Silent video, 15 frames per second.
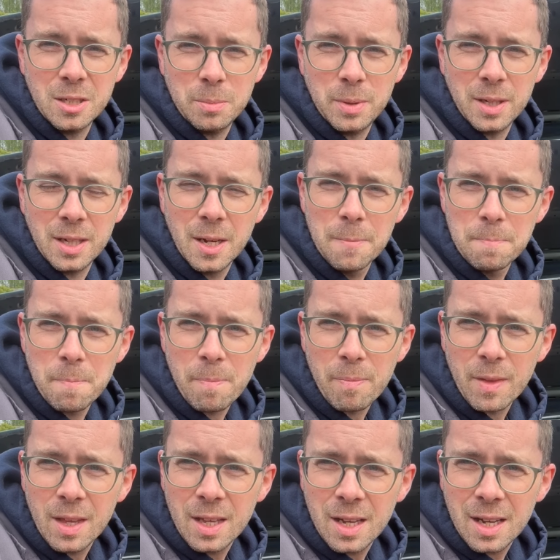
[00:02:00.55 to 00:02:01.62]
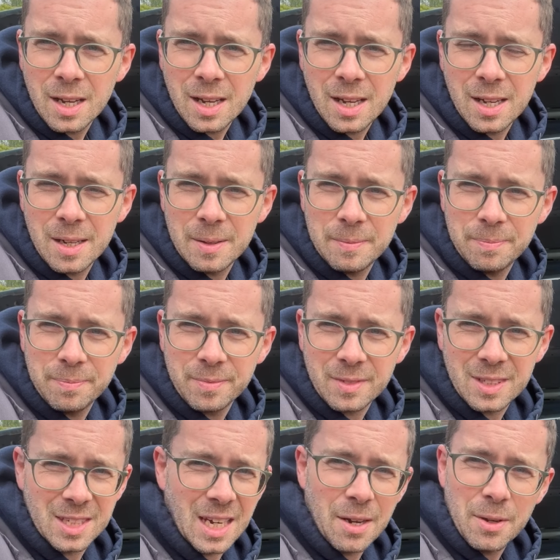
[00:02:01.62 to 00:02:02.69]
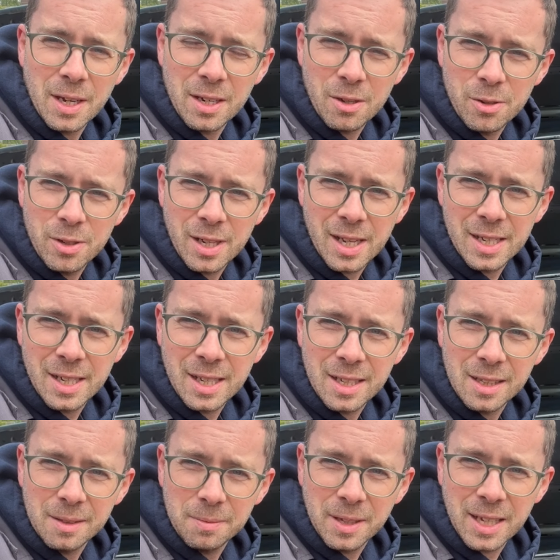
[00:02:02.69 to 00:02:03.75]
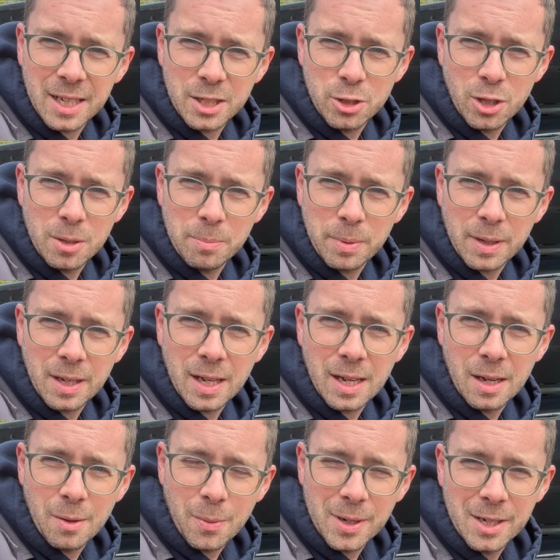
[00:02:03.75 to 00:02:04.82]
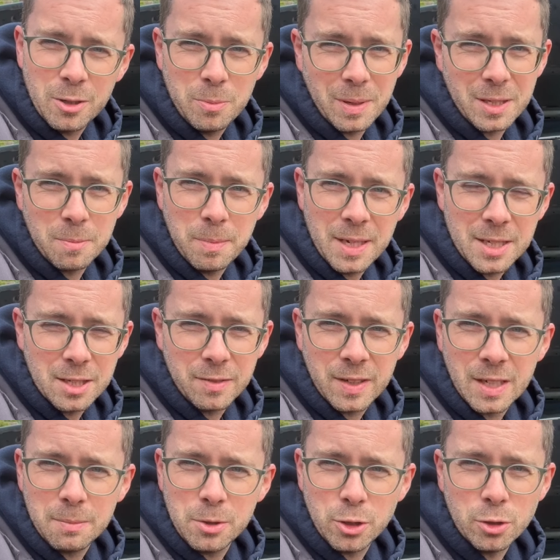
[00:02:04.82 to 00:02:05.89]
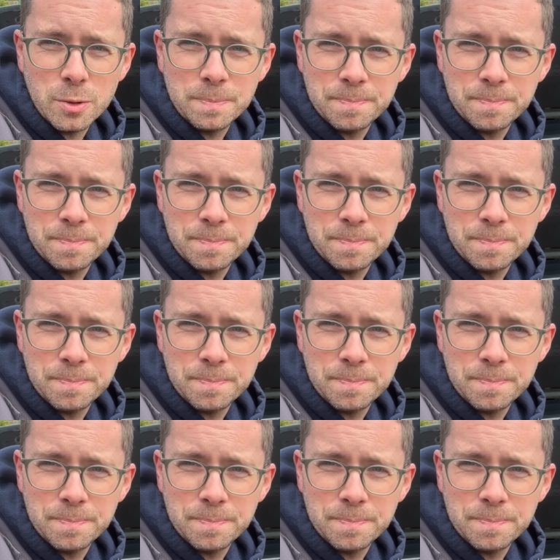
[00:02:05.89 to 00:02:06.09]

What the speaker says: but see how I get on, and I'll catch you up when I do bits and pieces of it, I'm sure.